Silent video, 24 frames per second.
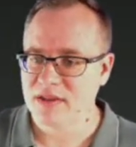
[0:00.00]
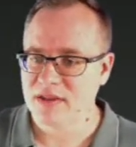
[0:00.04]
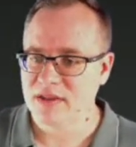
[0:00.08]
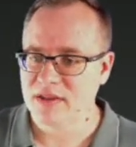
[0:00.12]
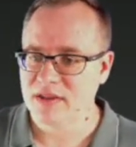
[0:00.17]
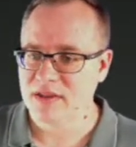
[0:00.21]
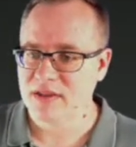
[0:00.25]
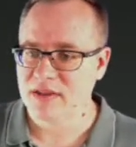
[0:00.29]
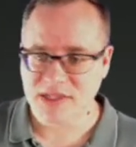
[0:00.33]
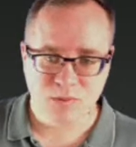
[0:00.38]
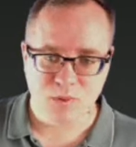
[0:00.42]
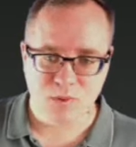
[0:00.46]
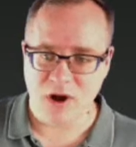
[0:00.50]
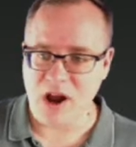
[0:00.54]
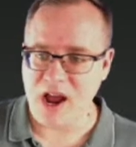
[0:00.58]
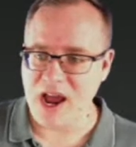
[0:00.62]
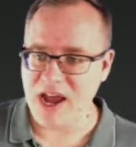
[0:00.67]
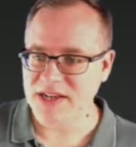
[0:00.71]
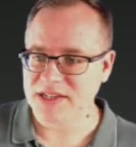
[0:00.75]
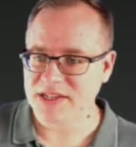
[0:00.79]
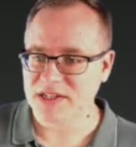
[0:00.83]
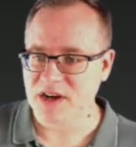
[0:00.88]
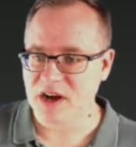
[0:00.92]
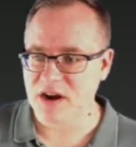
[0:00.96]
This is where I
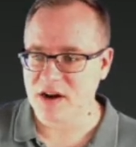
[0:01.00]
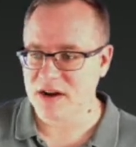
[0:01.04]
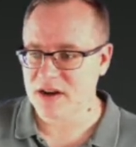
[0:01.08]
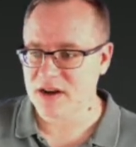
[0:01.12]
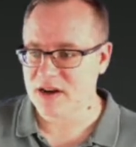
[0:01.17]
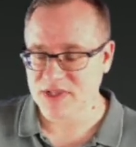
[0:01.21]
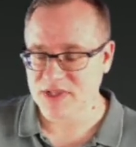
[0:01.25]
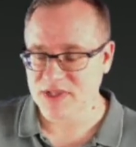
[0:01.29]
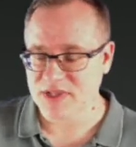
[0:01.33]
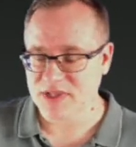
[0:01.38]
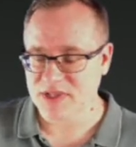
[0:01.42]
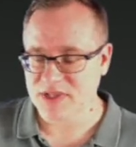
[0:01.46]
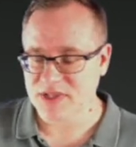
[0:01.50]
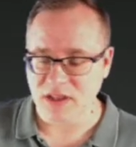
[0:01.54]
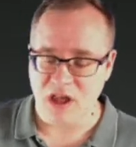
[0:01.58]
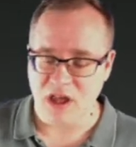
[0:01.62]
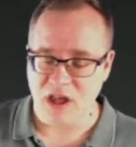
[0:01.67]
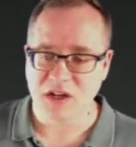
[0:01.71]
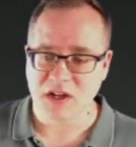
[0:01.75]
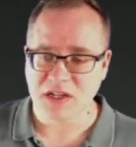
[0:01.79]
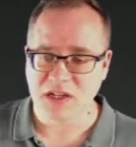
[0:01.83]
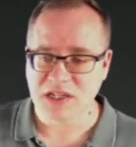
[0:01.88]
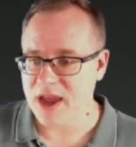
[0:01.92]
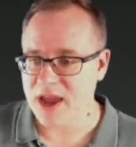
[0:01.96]
started. It was a
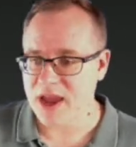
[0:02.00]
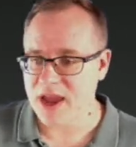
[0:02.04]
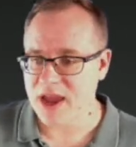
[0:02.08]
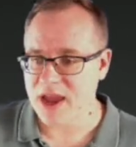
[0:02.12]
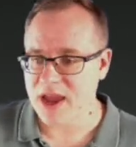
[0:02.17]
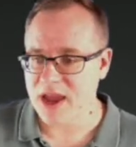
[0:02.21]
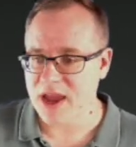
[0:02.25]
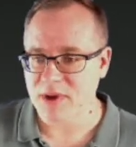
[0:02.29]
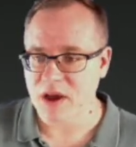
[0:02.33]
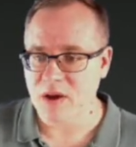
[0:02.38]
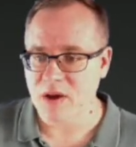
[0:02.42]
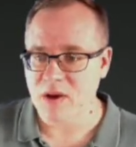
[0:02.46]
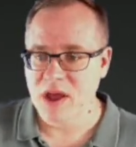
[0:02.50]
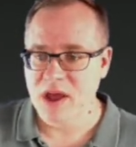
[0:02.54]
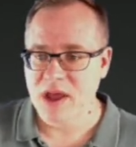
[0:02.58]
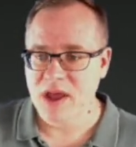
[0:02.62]
long time ago.